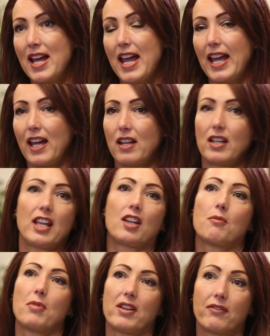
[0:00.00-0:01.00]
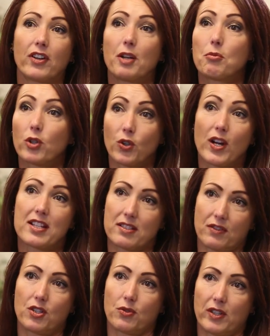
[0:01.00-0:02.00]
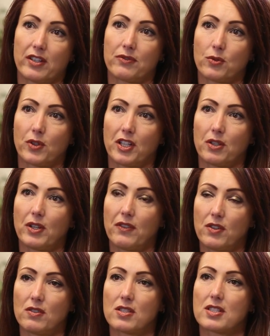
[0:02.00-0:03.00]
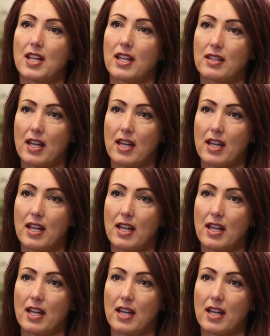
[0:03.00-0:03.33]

And it can be a very progressive career for you if you just take